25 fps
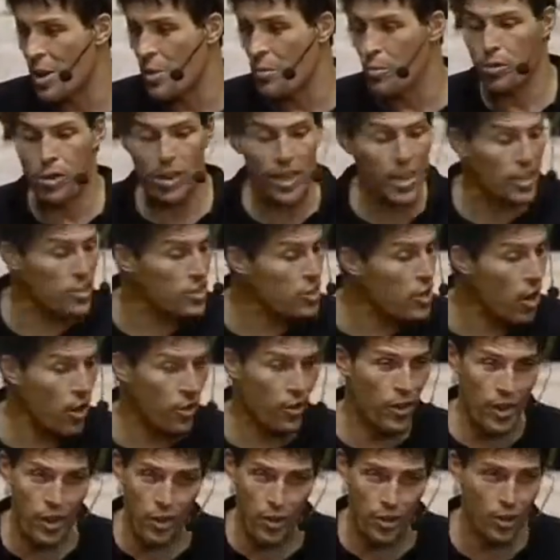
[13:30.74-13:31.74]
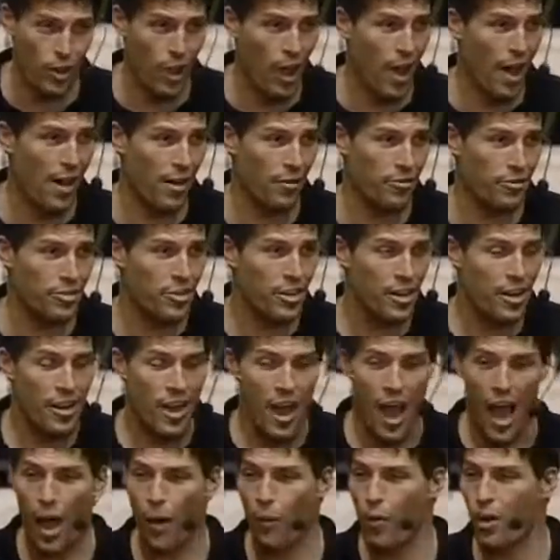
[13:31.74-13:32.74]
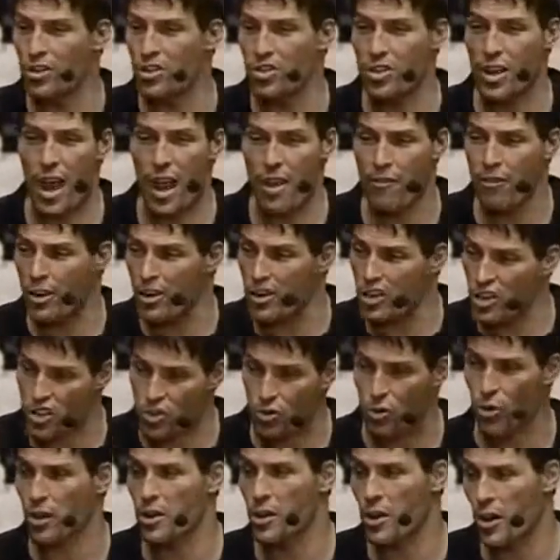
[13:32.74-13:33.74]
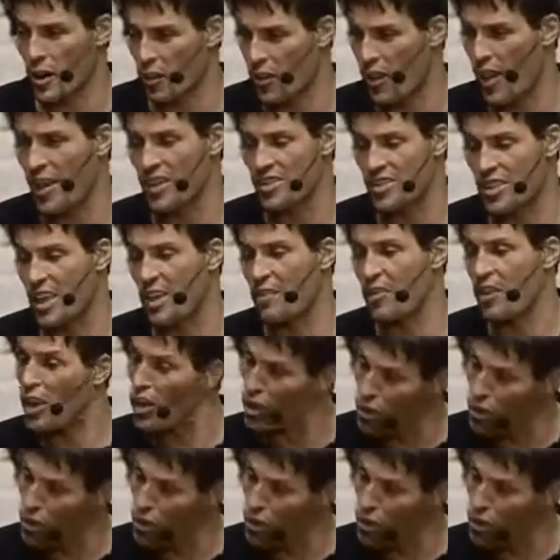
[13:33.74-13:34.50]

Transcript: Please know that you're loved. I want you to have an extraordinary Thanksgiving.